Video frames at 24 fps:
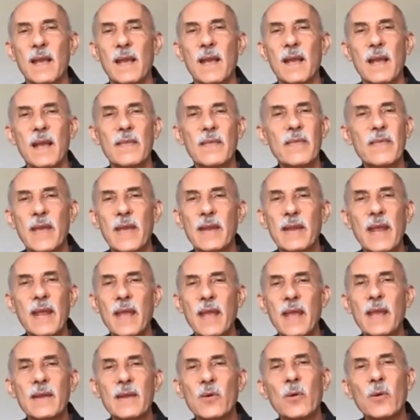And that
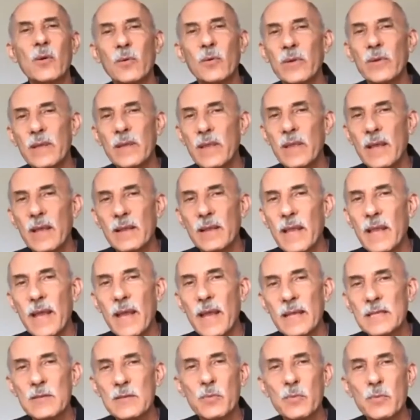hand holding, that
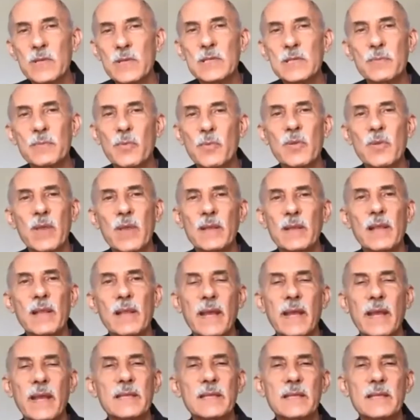last whisper, that
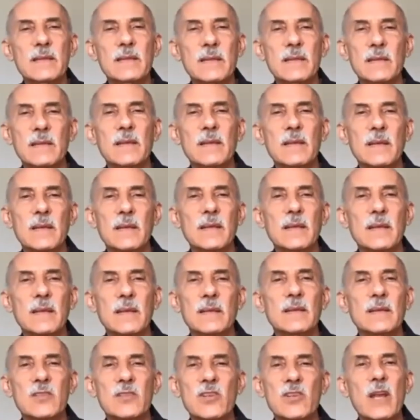last
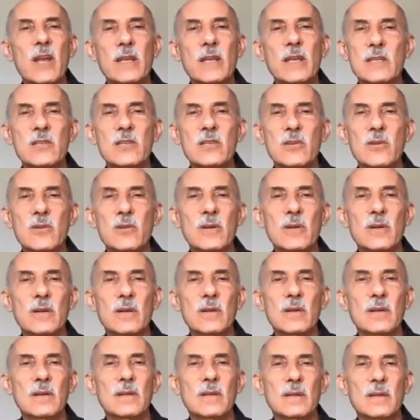gesture
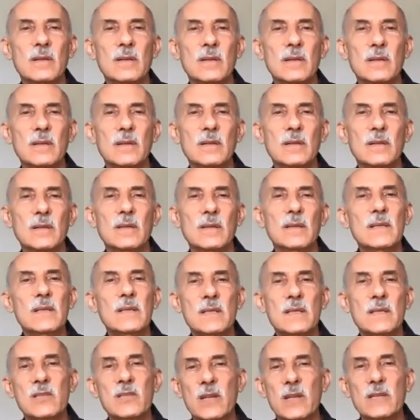is
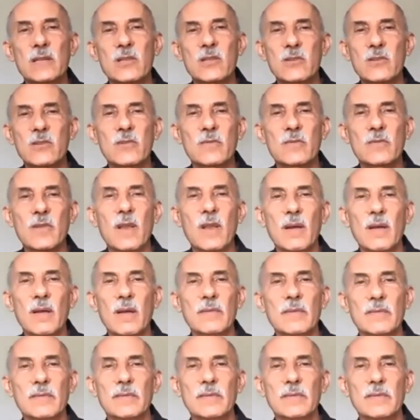a gesture of love.